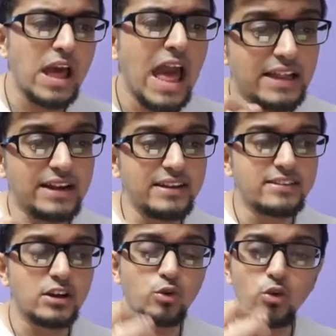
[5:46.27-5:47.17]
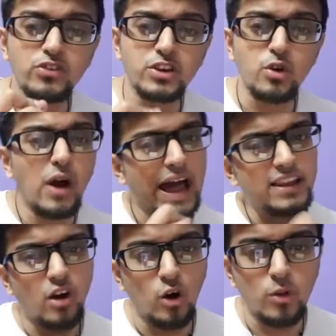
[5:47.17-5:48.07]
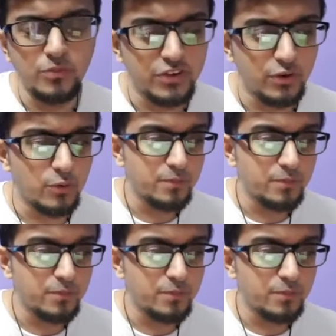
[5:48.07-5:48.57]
that is the row 0 and column 0.